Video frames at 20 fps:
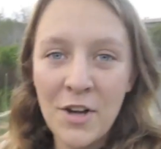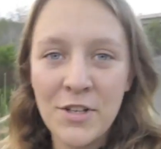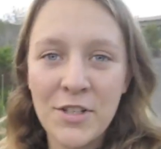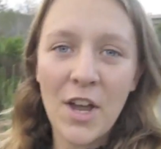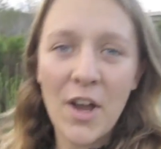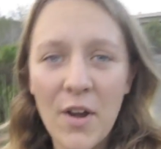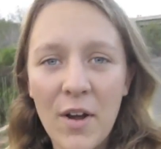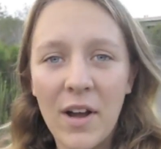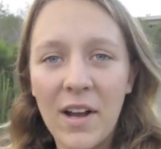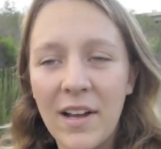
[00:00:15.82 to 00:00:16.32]

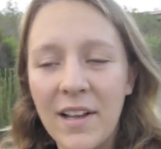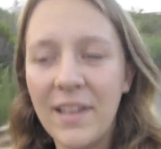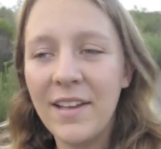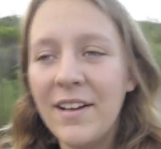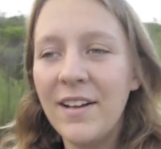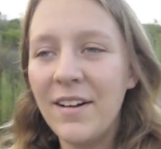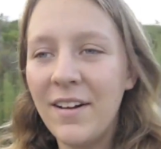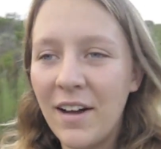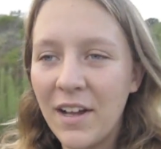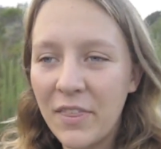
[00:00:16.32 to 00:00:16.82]
So I
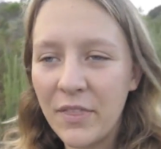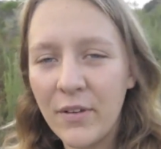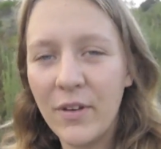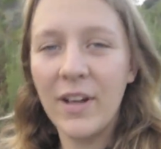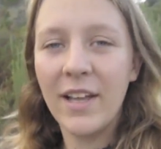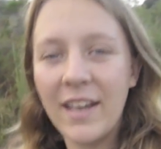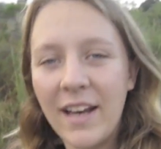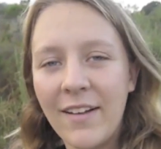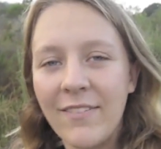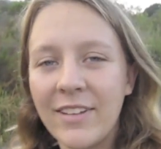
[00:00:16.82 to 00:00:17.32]
thought
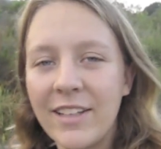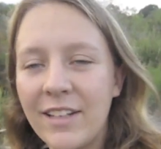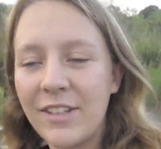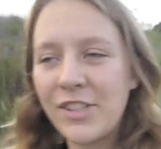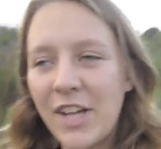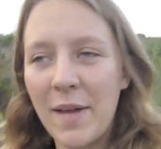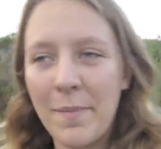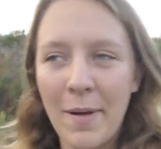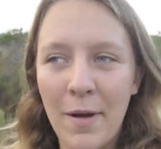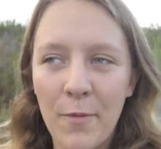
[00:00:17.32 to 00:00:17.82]
I'd have a little
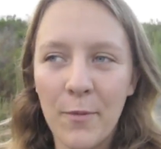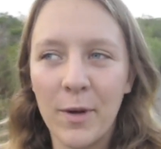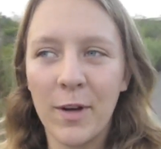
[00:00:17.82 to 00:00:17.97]
chat about